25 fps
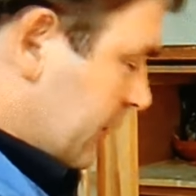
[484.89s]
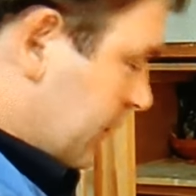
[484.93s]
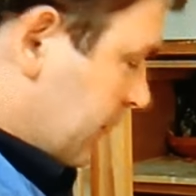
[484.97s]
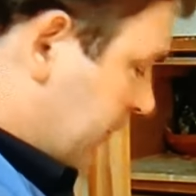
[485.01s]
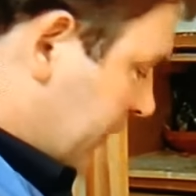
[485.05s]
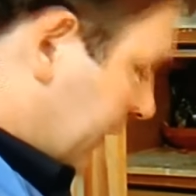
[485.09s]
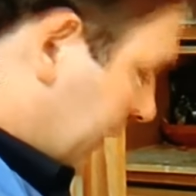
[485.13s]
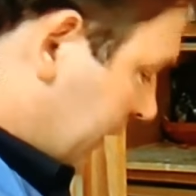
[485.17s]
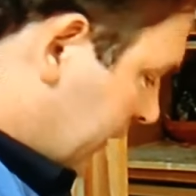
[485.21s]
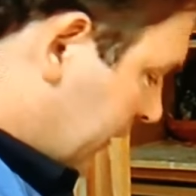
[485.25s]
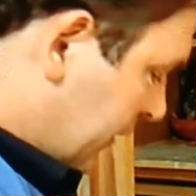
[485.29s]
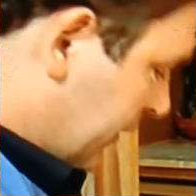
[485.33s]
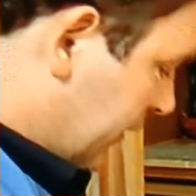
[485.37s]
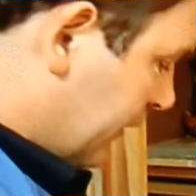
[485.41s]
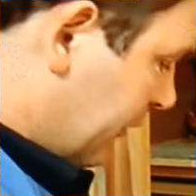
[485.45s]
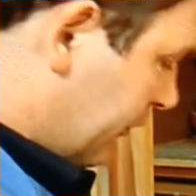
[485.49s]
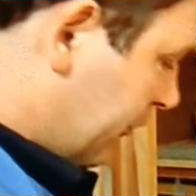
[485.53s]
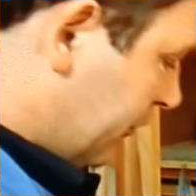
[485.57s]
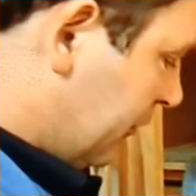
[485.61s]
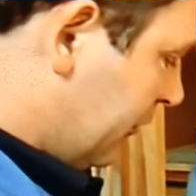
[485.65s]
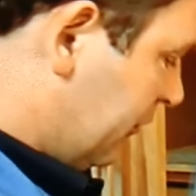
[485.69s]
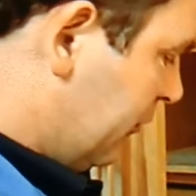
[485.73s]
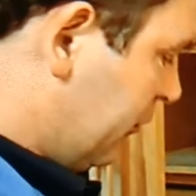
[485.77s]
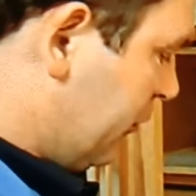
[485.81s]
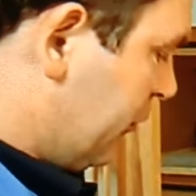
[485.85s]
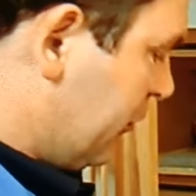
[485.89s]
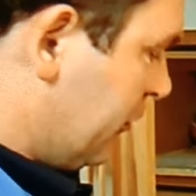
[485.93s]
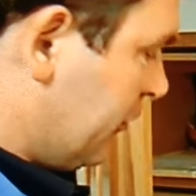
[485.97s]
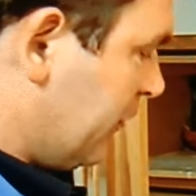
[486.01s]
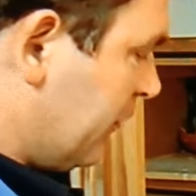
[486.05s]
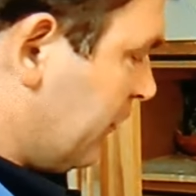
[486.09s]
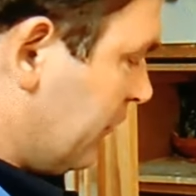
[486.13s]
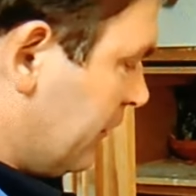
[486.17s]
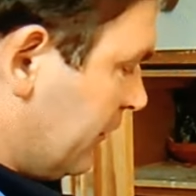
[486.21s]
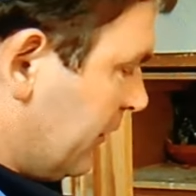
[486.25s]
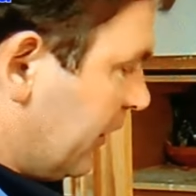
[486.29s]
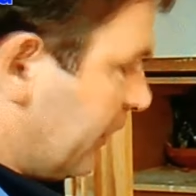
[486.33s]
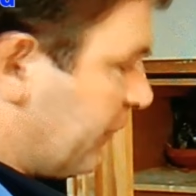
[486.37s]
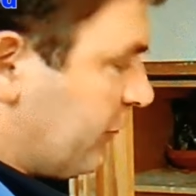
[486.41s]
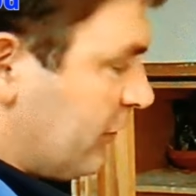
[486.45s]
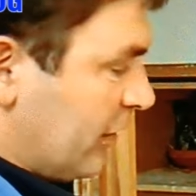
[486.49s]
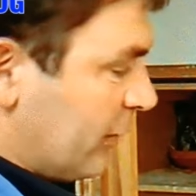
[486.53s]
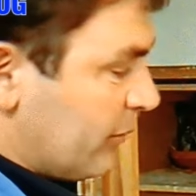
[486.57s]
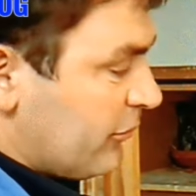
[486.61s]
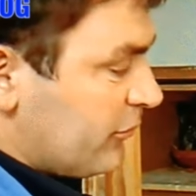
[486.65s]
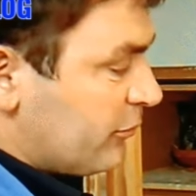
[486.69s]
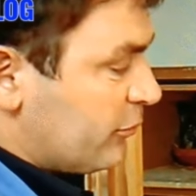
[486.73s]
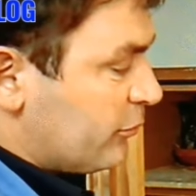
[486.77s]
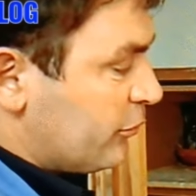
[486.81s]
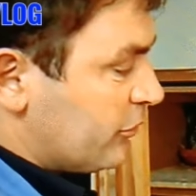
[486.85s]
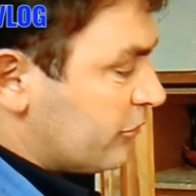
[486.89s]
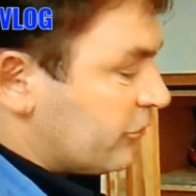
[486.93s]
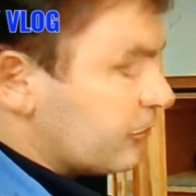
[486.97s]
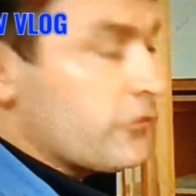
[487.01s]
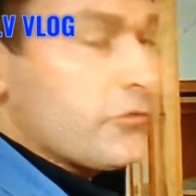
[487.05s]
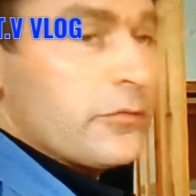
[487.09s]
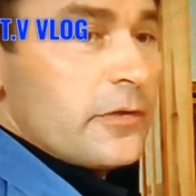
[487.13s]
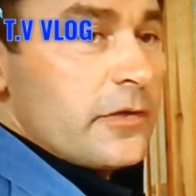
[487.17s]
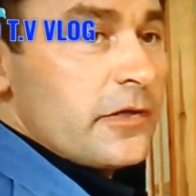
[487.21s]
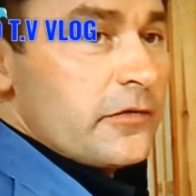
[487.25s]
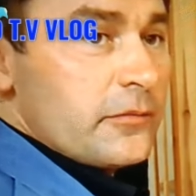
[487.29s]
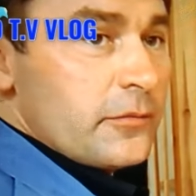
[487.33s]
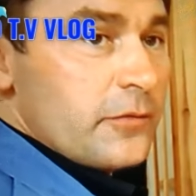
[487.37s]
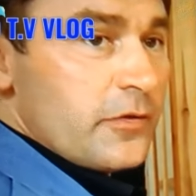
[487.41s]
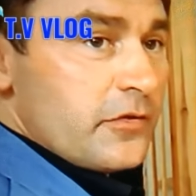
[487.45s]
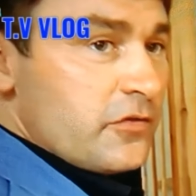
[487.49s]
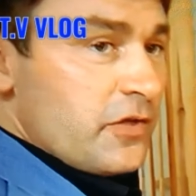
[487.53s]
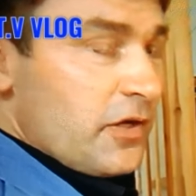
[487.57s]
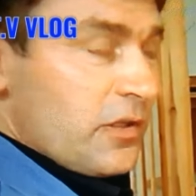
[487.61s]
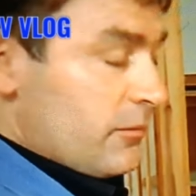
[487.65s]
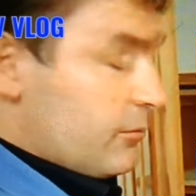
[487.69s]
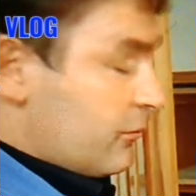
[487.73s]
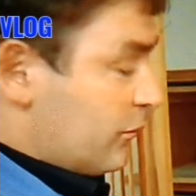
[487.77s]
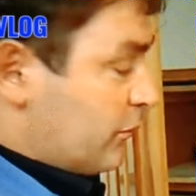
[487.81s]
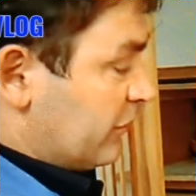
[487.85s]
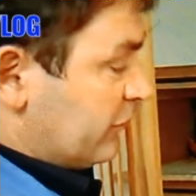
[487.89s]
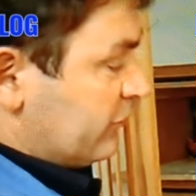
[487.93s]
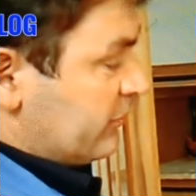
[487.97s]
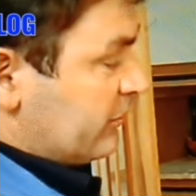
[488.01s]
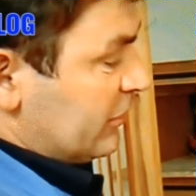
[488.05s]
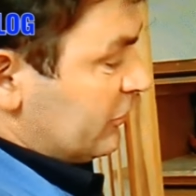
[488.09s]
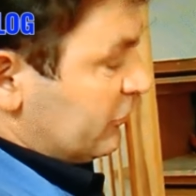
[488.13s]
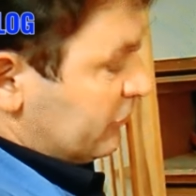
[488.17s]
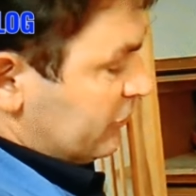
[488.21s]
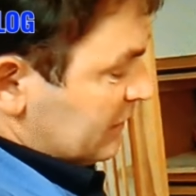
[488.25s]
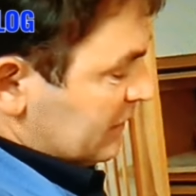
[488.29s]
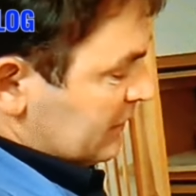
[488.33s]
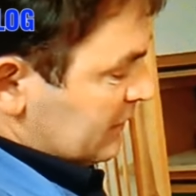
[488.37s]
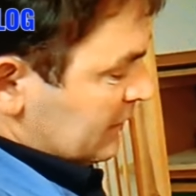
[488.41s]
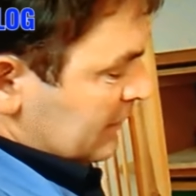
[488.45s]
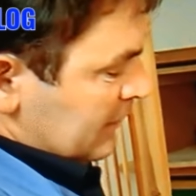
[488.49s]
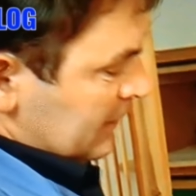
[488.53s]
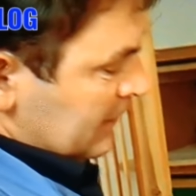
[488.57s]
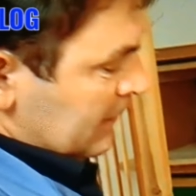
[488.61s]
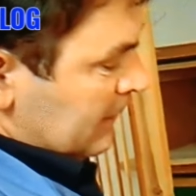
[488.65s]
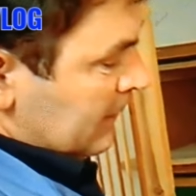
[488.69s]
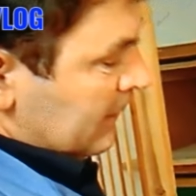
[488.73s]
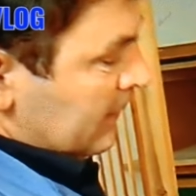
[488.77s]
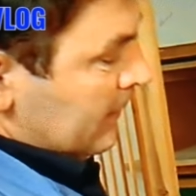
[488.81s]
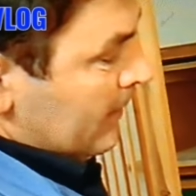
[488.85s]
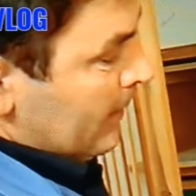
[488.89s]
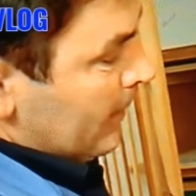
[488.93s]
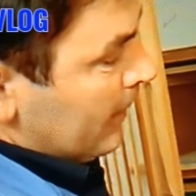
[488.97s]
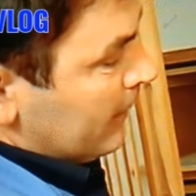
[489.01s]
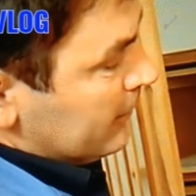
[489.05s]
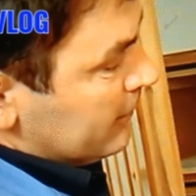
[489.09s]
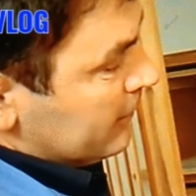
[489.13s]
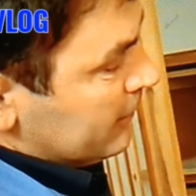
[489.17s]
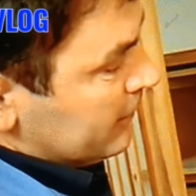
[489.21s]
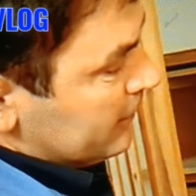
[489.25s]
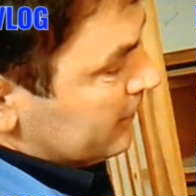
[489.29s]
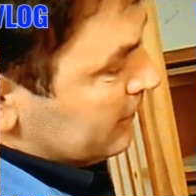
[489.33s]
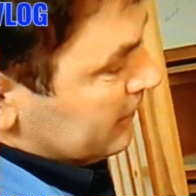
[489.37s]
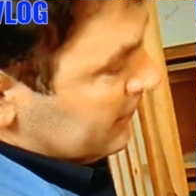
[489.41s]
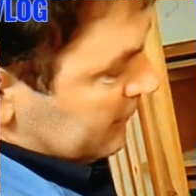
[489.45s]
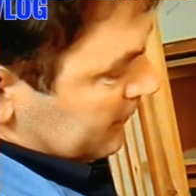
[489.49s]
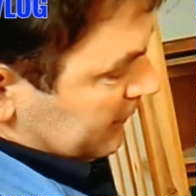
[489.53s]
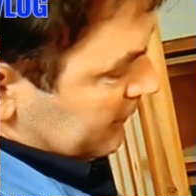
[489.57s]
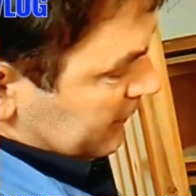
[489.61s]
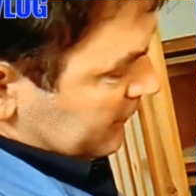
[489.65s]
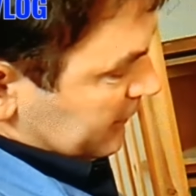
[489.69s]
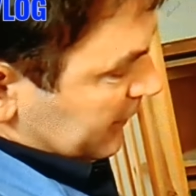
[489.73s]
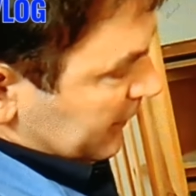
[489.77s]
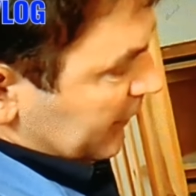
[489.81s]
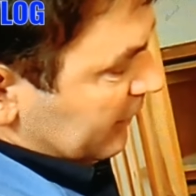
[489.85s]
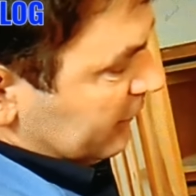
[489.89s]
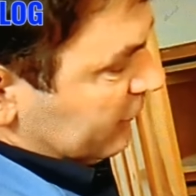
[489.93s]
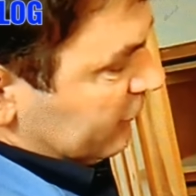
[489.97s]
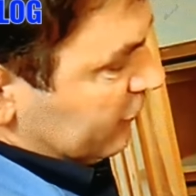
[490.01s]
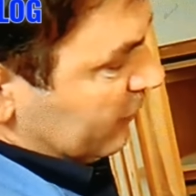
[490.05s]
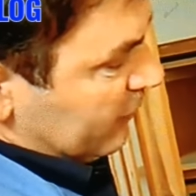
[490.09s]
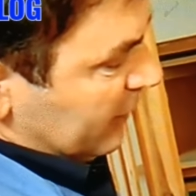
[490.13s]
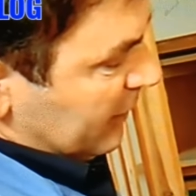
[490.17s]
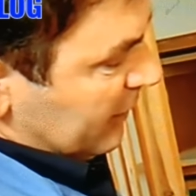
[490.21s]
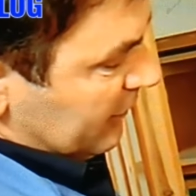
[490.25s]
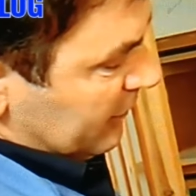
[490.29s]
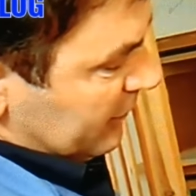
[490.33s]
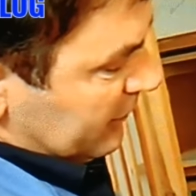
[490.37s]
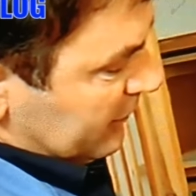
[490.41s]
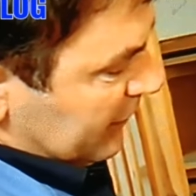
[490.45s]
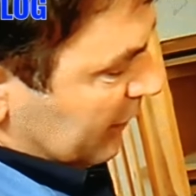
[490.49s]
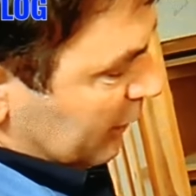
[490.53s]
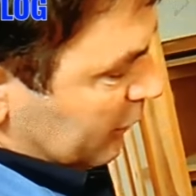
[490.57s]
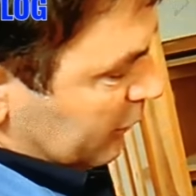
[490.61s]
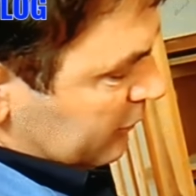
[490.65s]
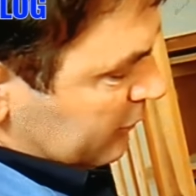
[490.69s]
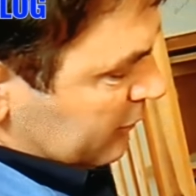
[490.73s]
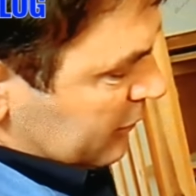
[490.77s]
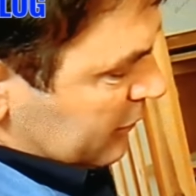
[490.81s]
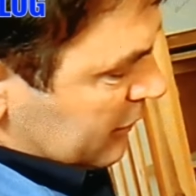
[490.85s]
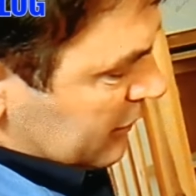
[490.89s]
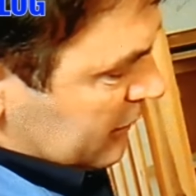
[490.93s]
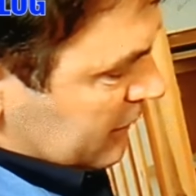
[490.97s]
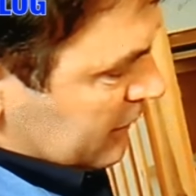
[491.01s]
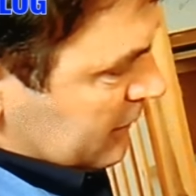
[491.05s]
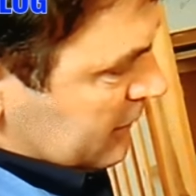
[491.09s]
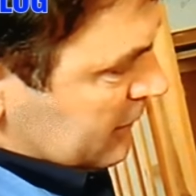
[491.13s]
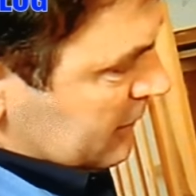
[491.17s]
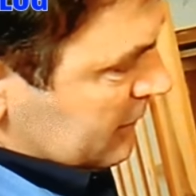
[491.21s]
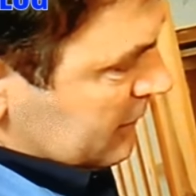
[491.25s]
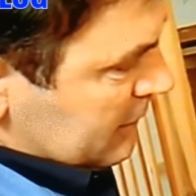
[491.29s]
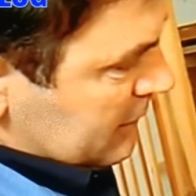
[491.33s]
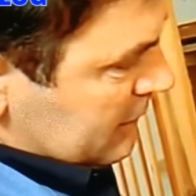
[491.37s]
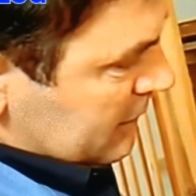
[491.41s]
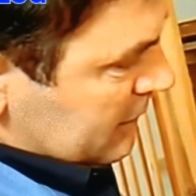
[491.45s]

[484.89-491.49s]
2nd national Bourges, that famous Bourges race which I was mentioning, the 2nd from 11,000 birds.